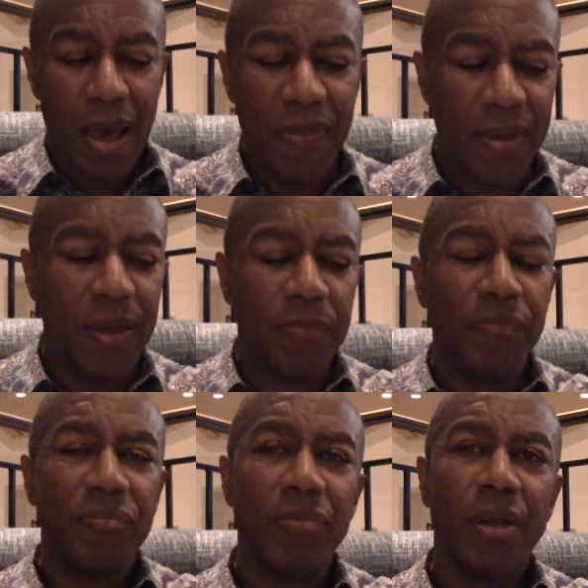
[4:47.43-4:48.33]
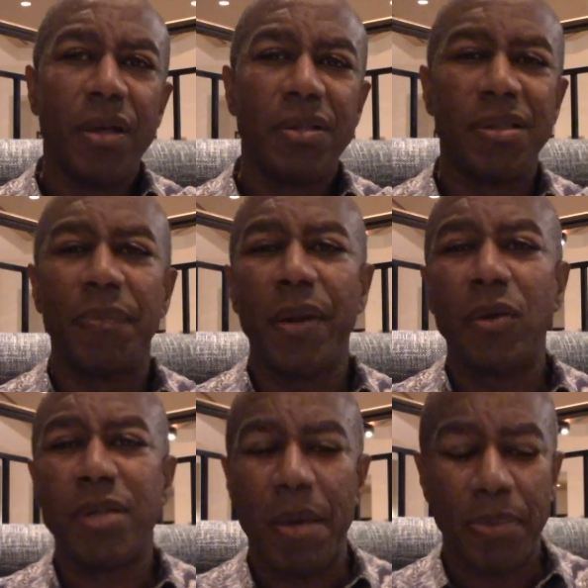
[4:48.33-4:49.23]
And then something
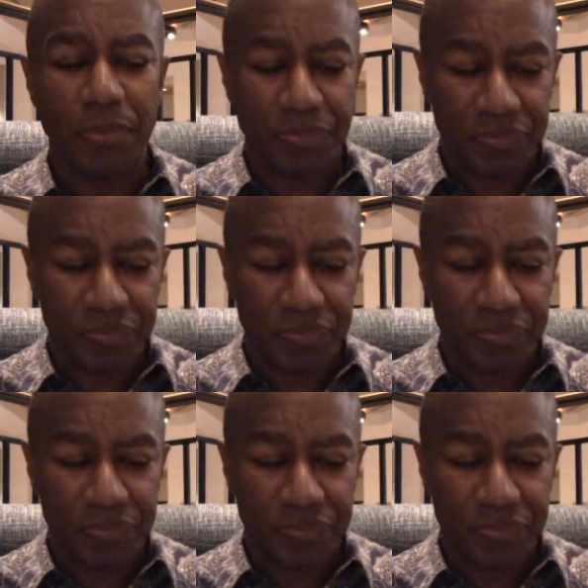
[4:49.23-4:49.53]
else happened.